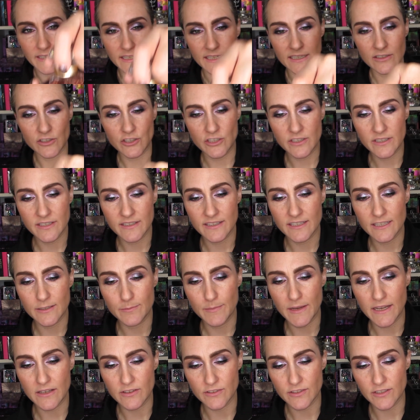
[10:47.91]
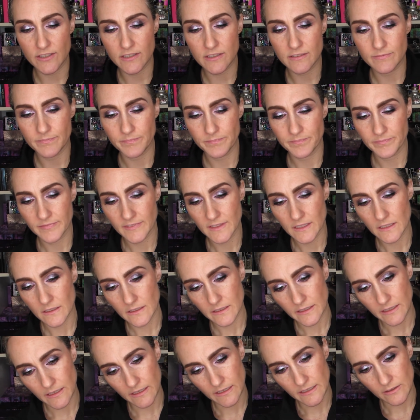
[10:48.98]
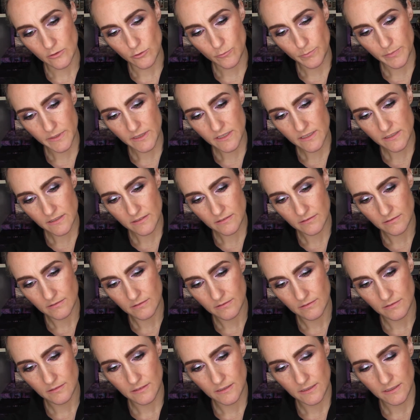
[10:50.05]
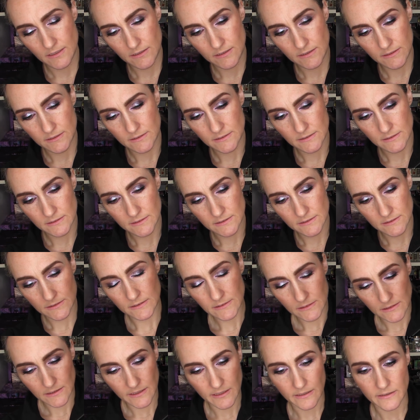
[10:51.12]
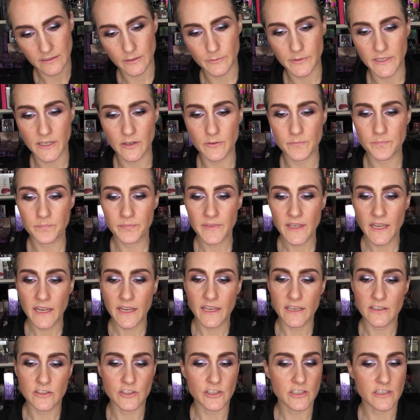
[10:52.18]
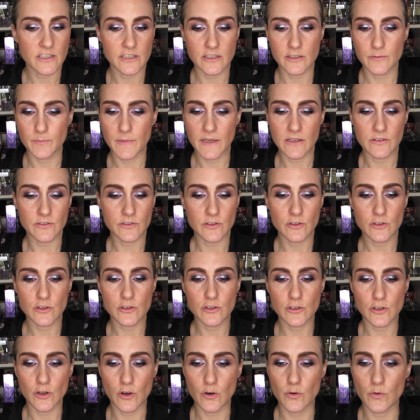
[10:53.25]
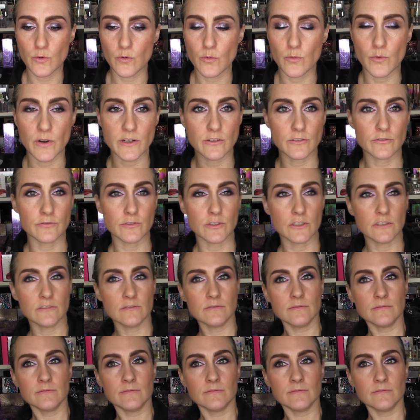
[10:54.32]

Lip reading: And it just smells, can I open this? Ah, there we go. It just smells so wonderful.